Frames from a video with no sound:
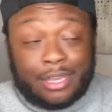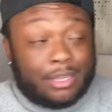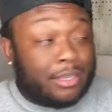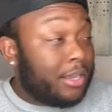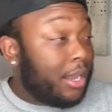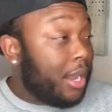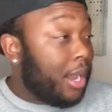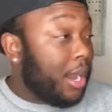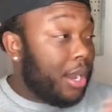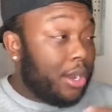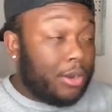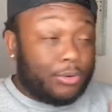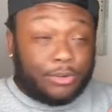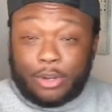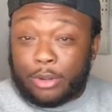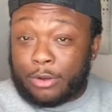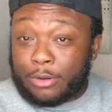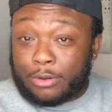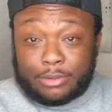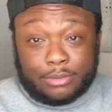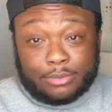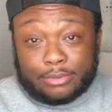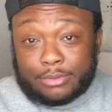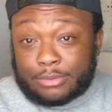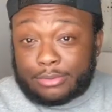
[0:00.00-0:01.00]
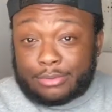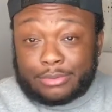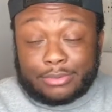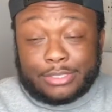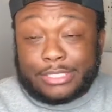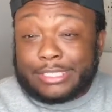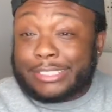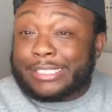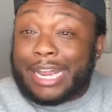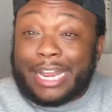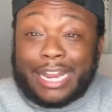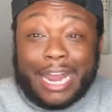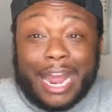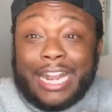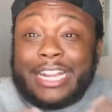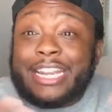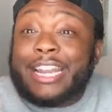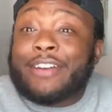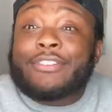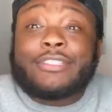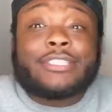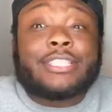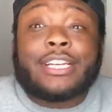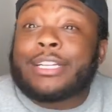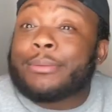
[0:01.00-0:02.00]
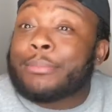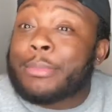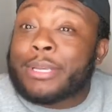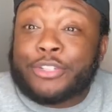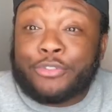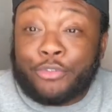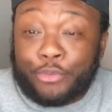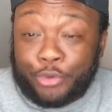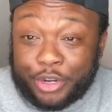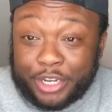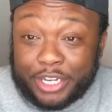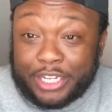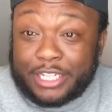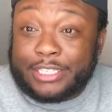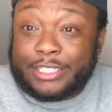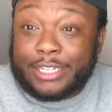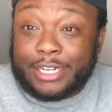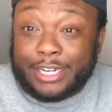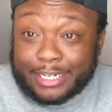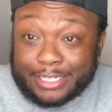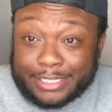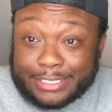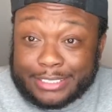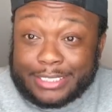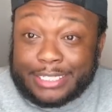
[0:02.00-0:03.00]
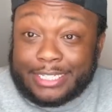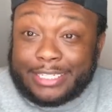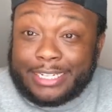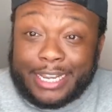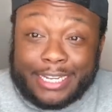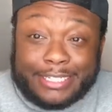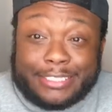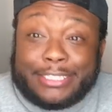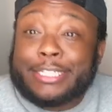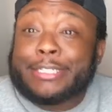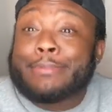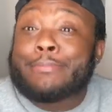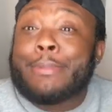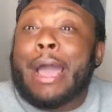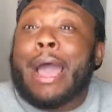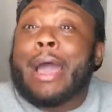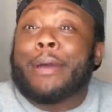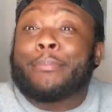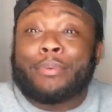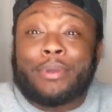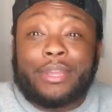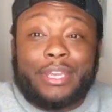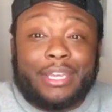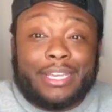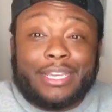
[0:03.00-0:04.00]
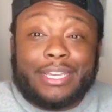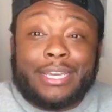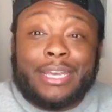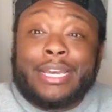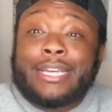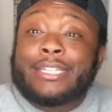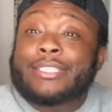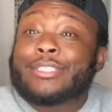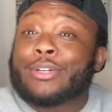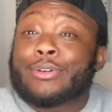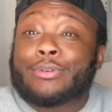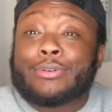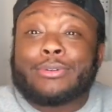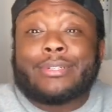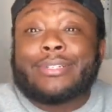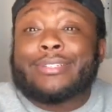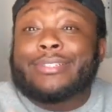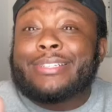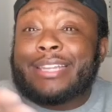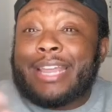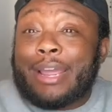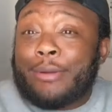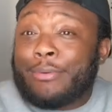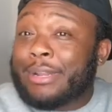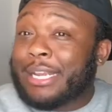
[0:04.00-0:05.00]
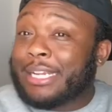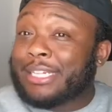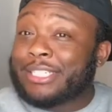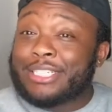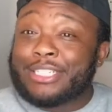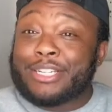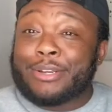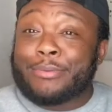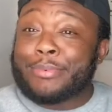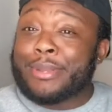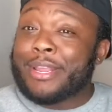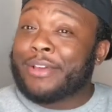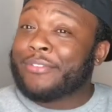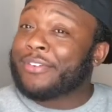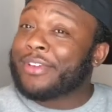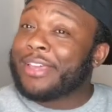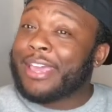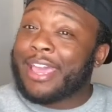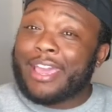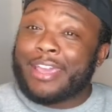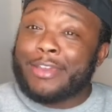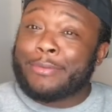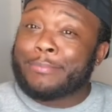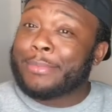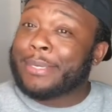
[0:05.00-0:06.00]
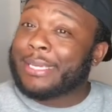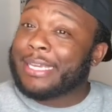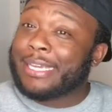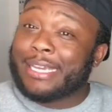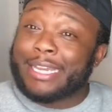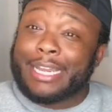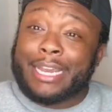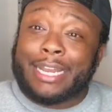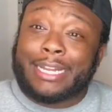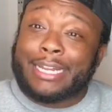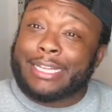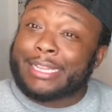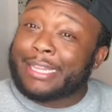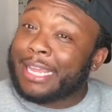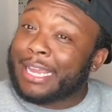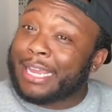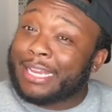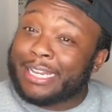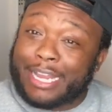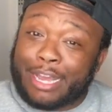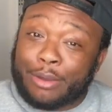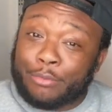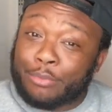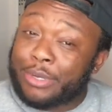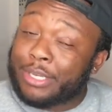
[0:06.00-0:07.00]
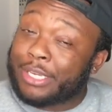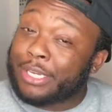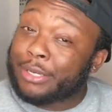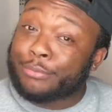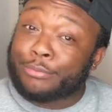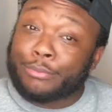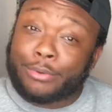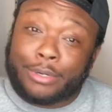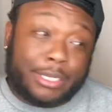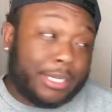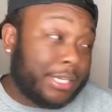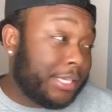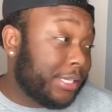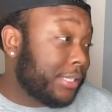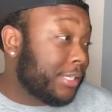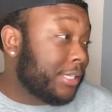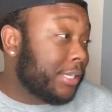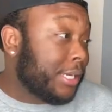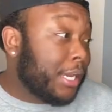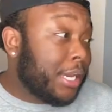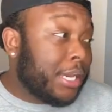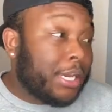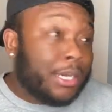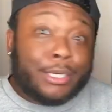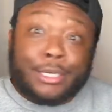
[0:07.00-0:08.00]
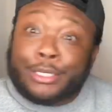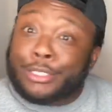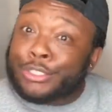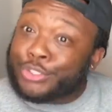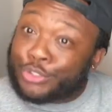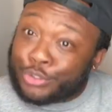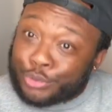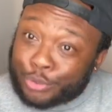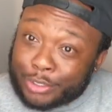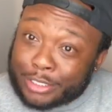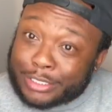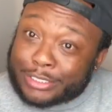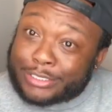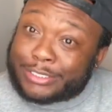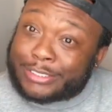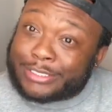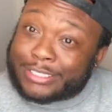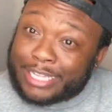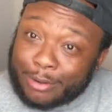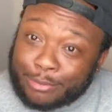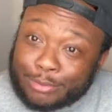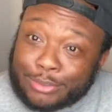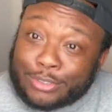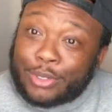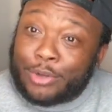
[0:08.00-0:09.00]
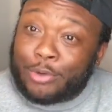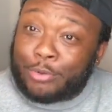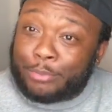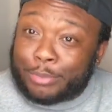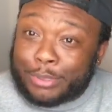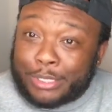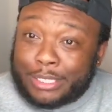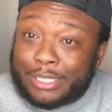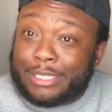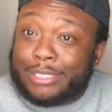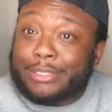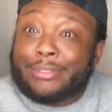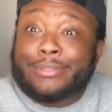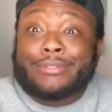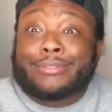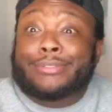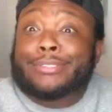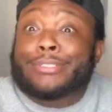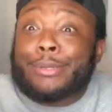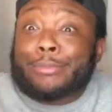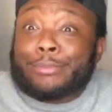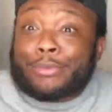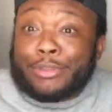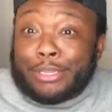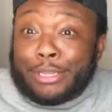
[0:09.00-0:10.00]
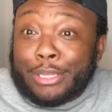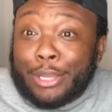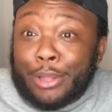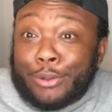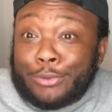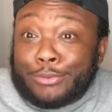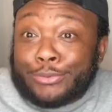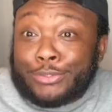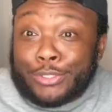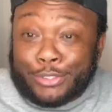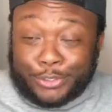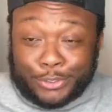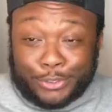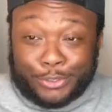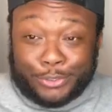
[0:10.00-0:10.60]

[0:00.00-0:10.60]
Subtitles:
I don't know, I never saw them as friends, honestly. That's just my opinion. So, that relationship never gave me anything that we could really trust that was going to be something long term.